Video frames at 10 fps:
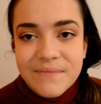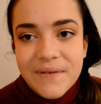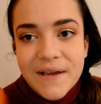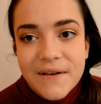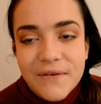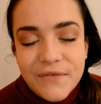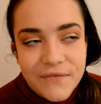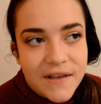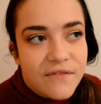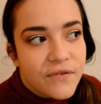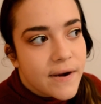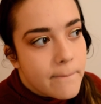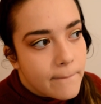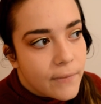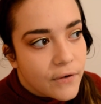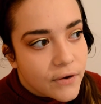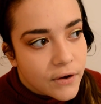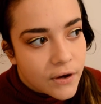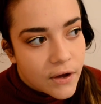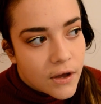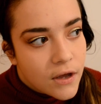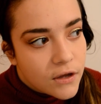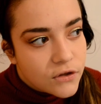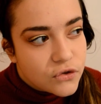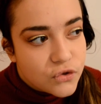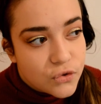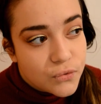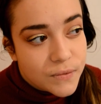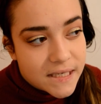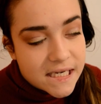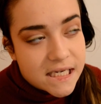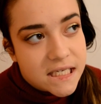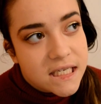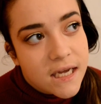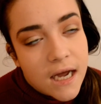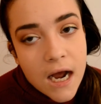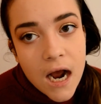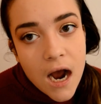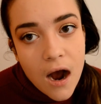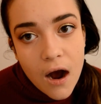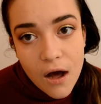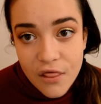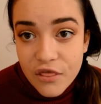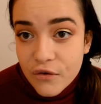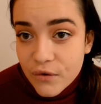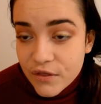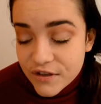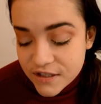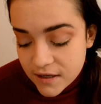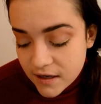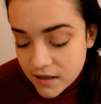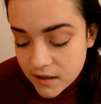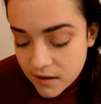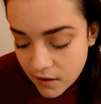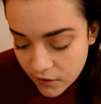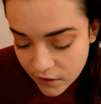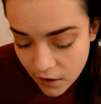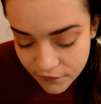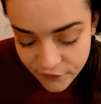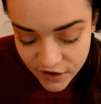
Pick your favorite book to read under the sun or on